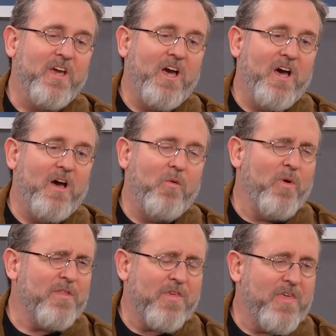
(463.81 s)
Uh,
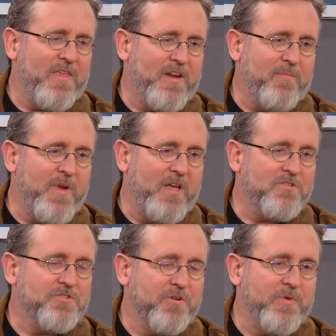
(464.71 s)
one other thing that I'm
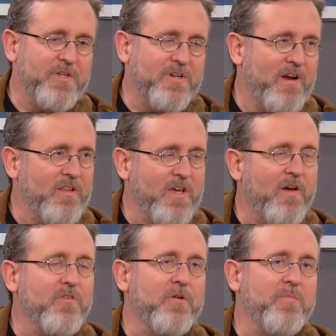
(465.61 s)
not sure we entirely
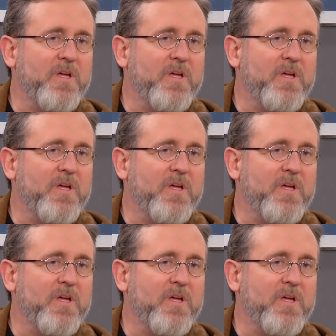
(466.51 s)
covered,